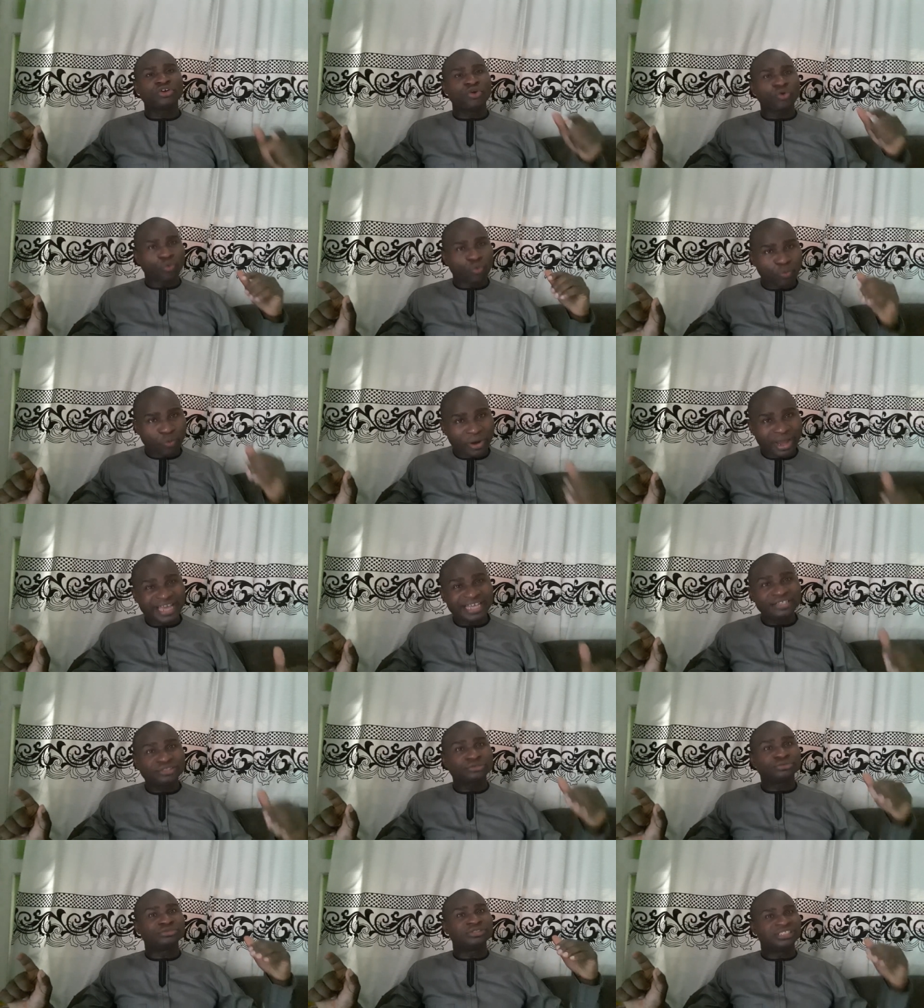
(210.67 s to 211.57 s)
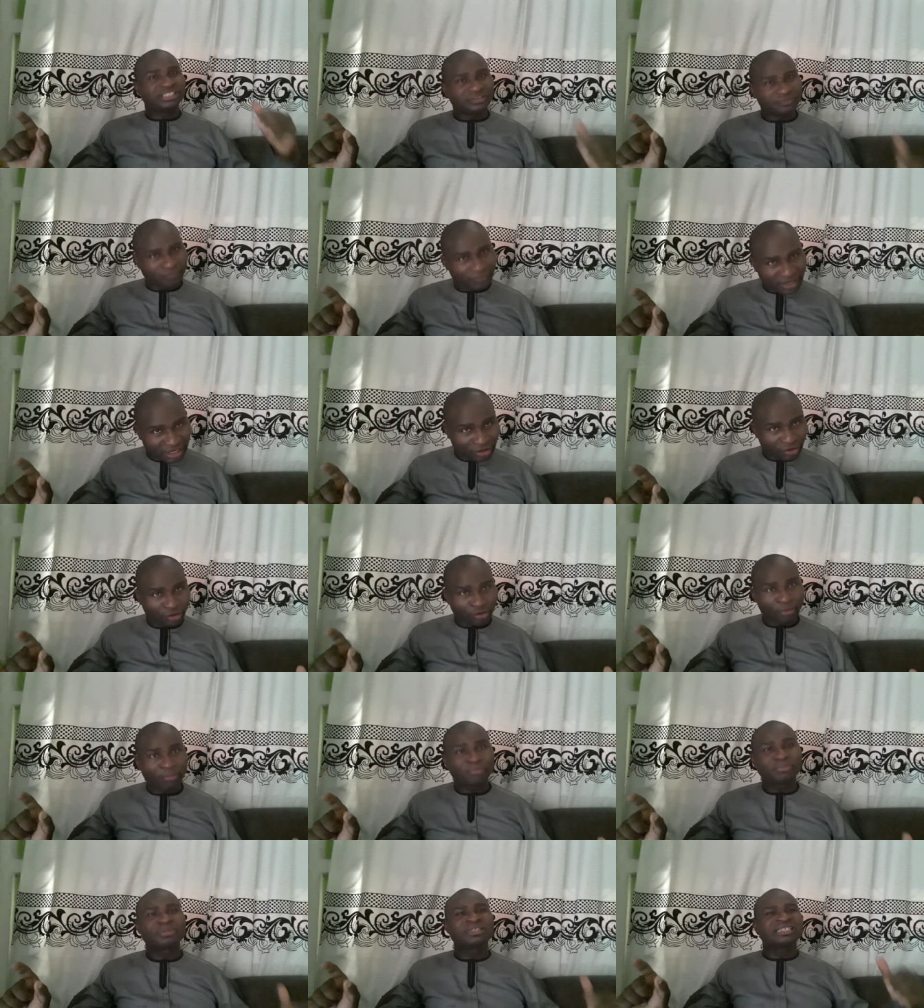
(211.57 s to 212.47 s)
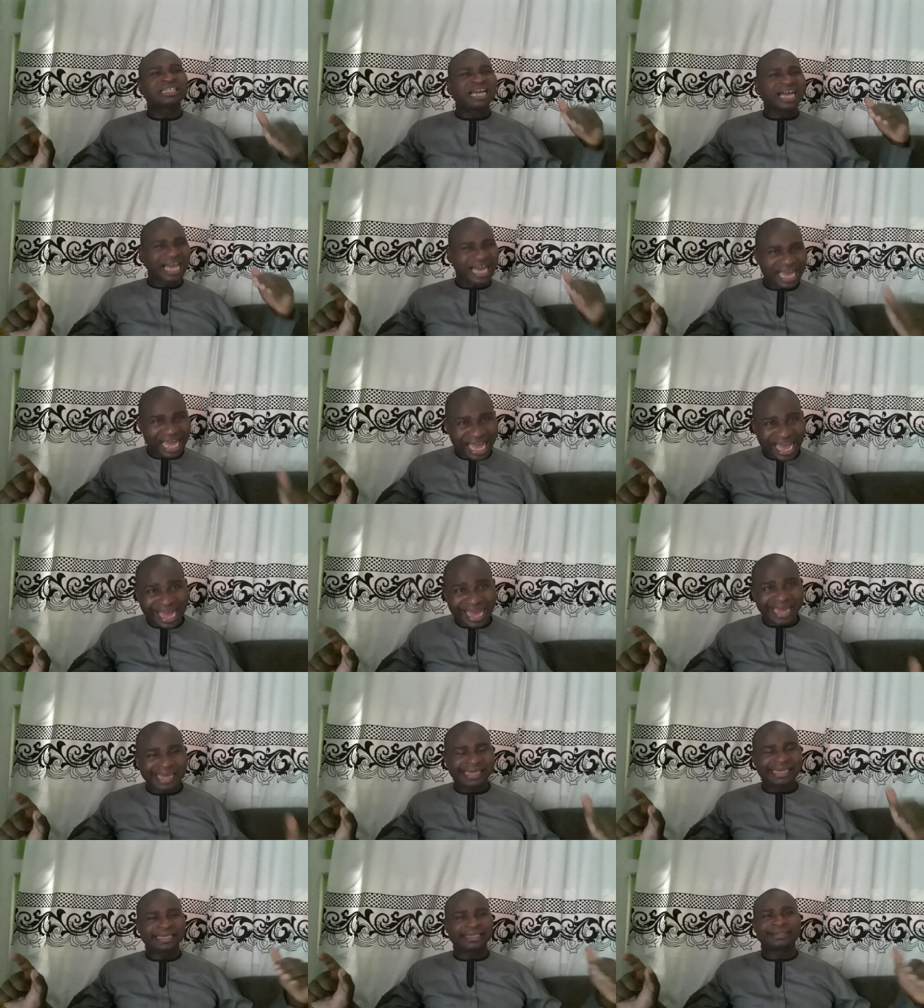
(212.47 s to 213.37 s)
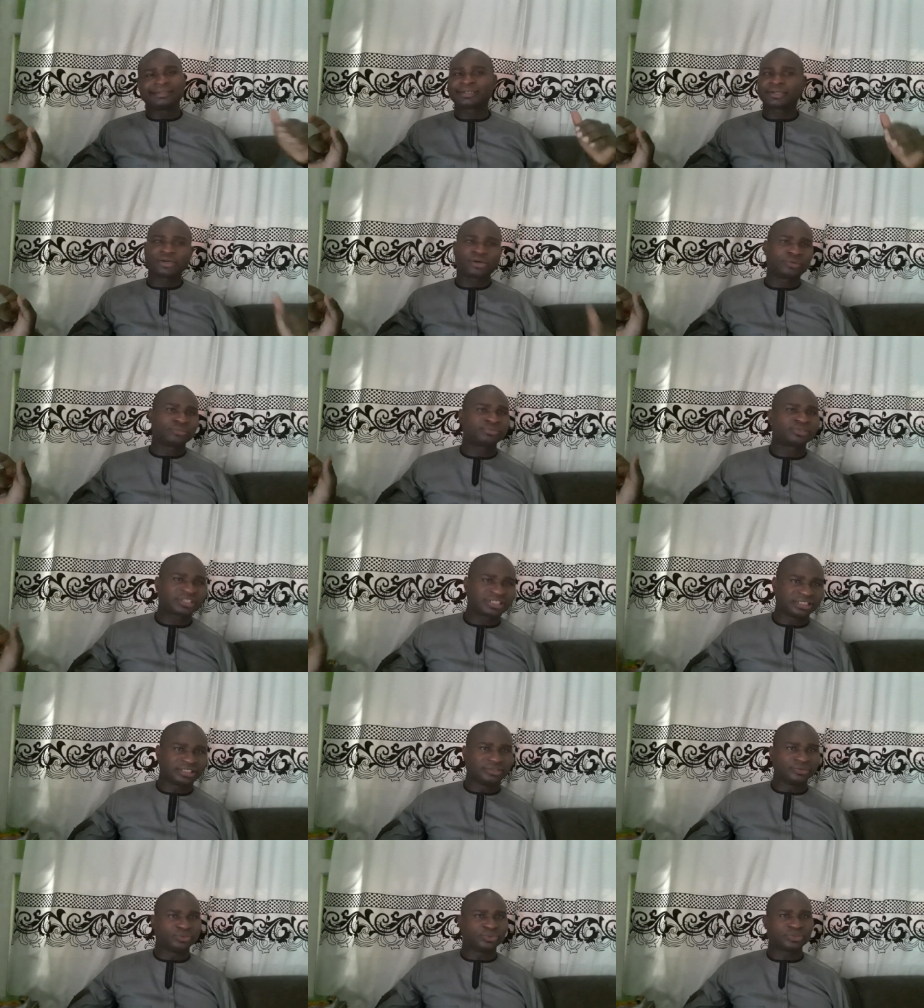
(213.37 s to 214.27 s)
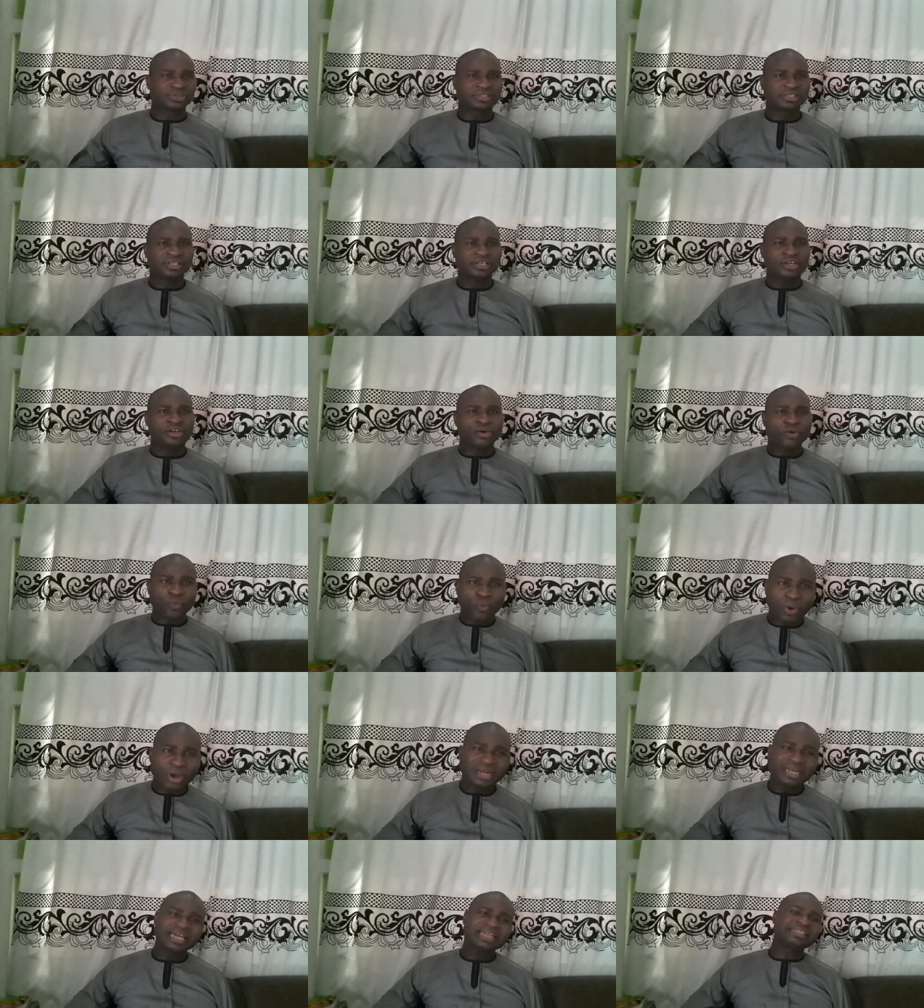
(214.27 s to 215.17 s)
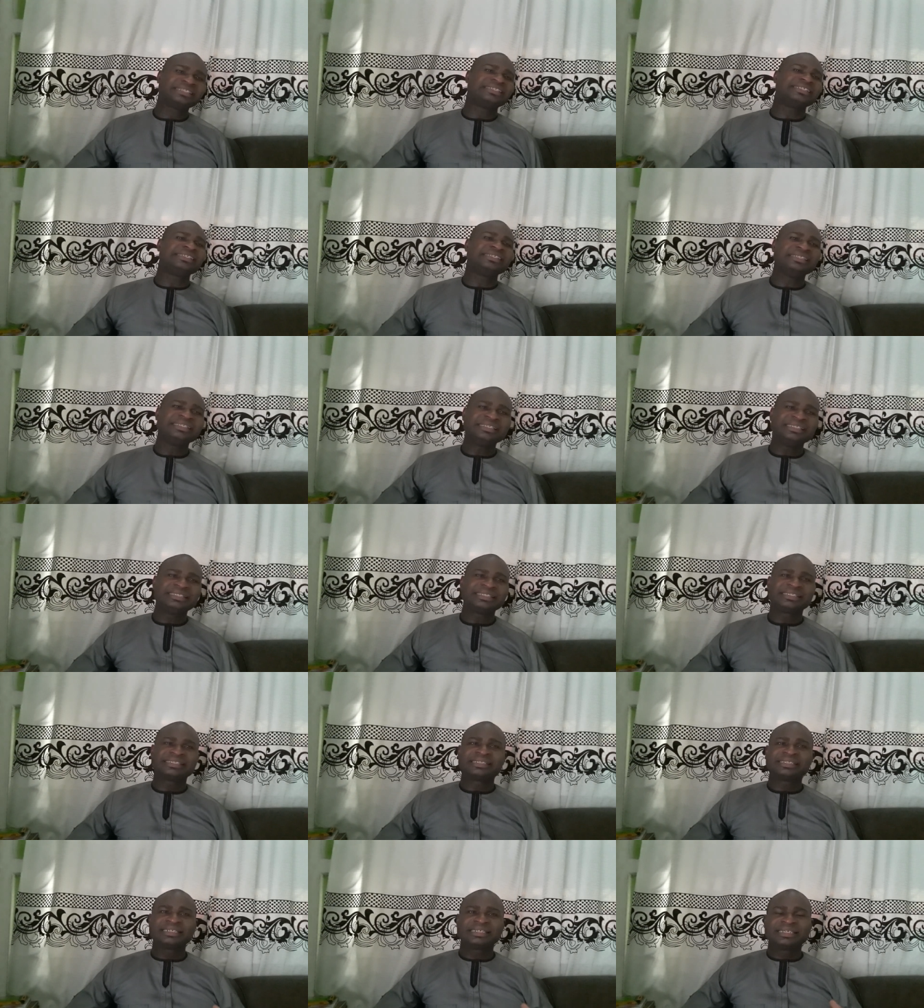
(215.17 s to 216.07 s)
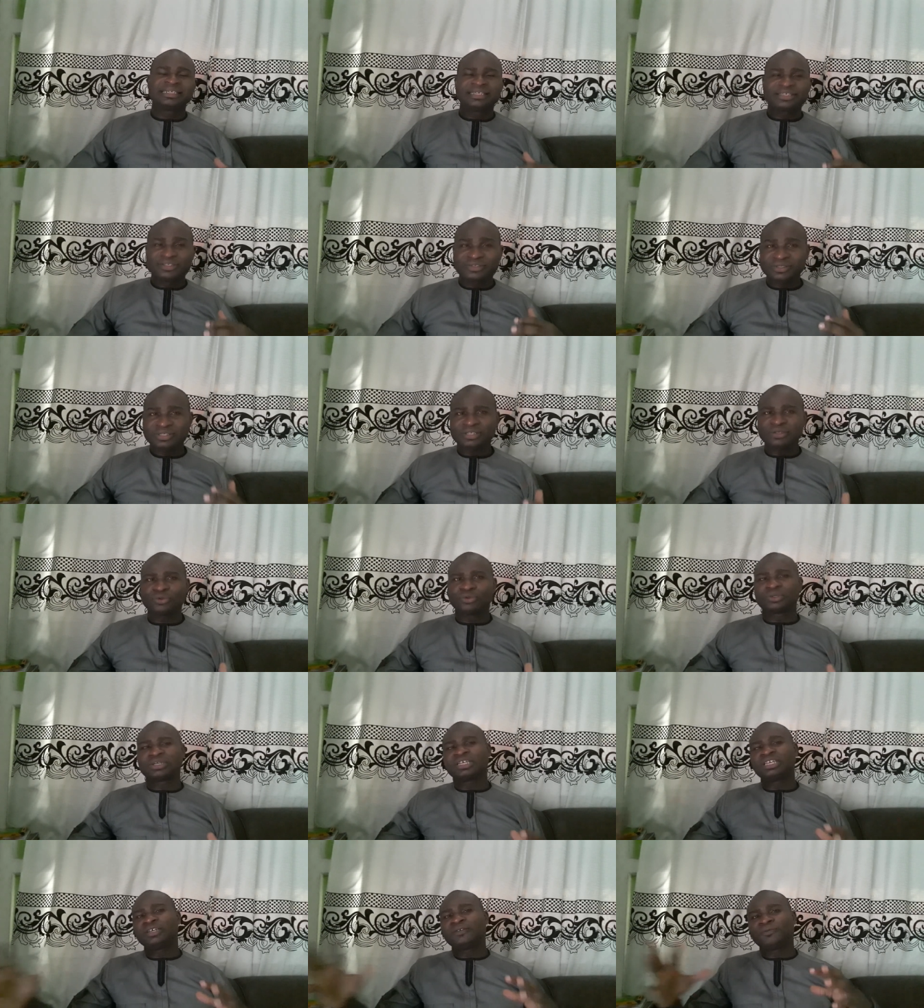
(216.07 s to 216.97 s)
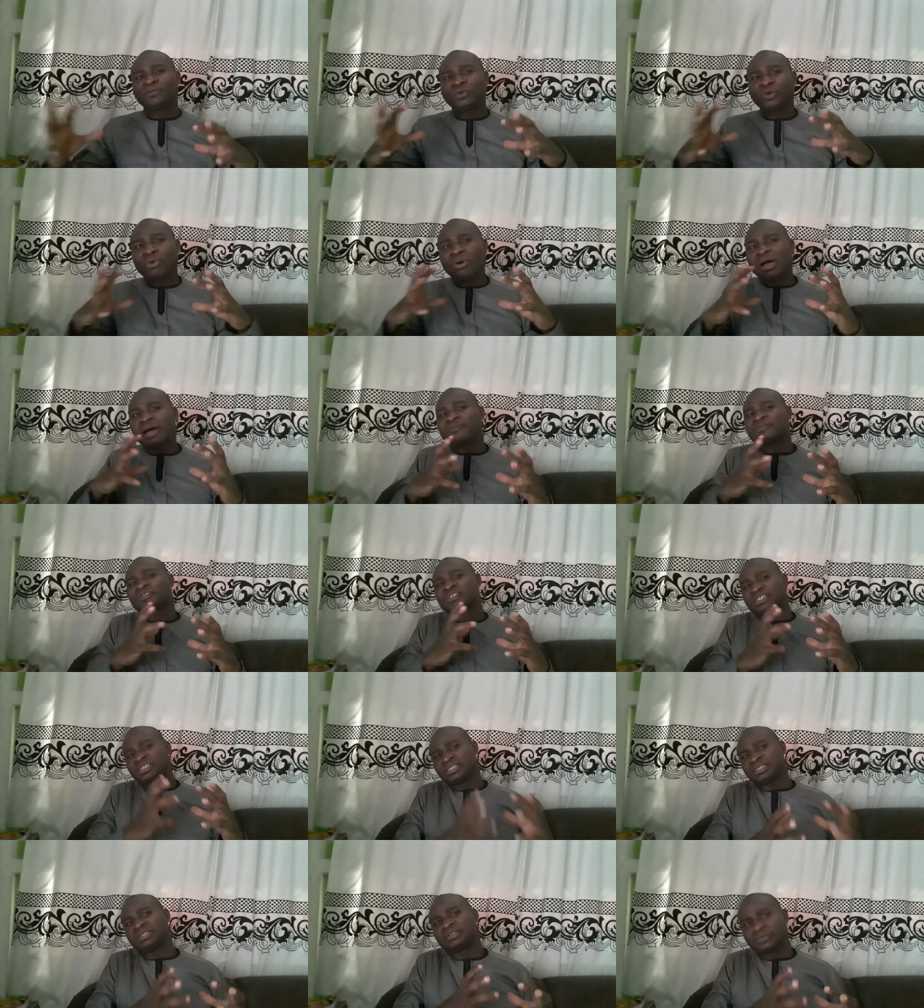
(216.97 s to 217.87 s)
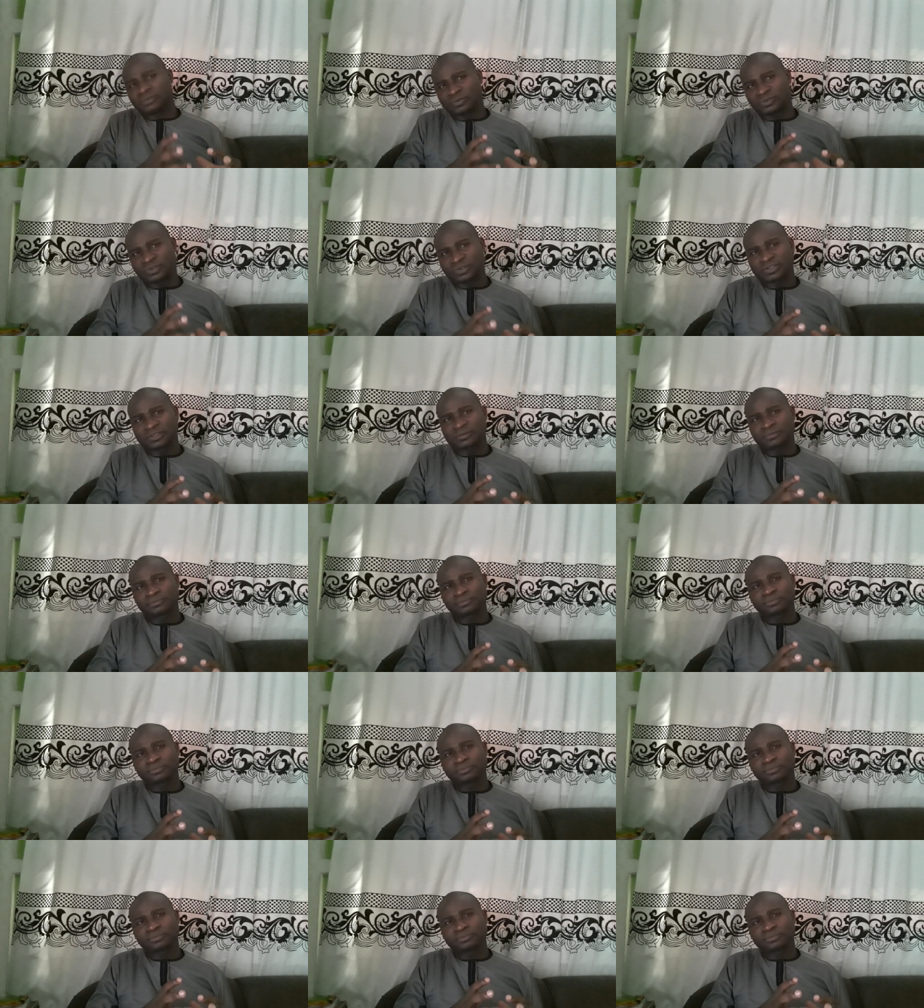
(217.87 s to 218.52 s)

when you develop high income skills. What are these? You see, look, if you have skills,